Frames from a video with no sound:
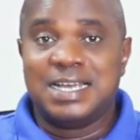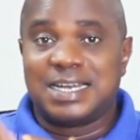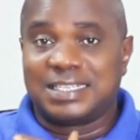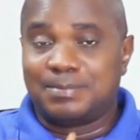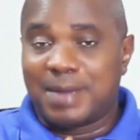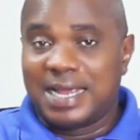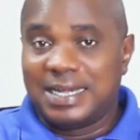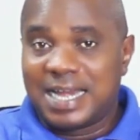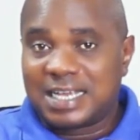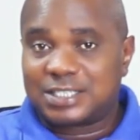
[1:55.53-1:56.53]
that in my
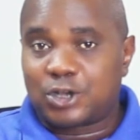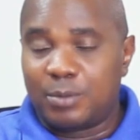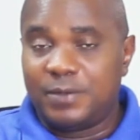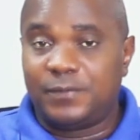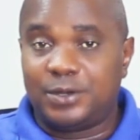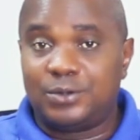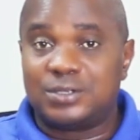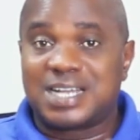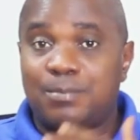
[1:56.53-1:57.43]
next coming videos,